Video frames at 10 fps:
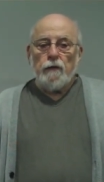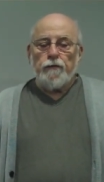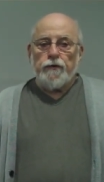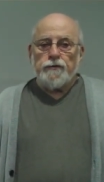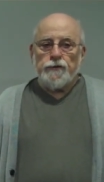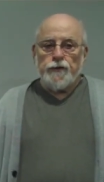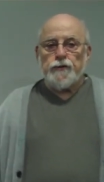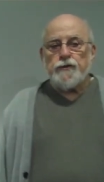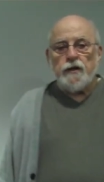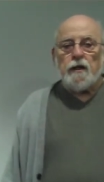The
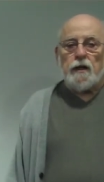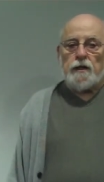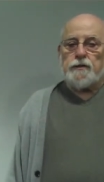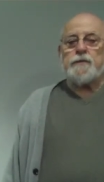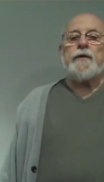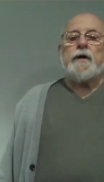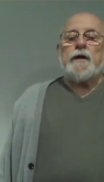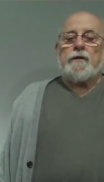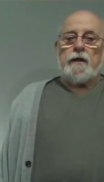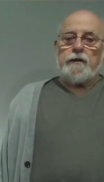physicists tell us
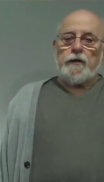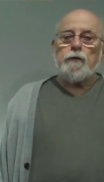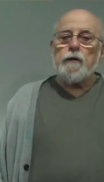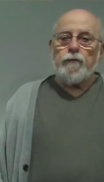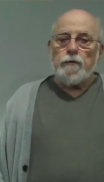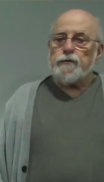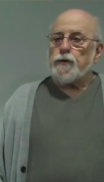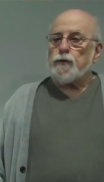that the universe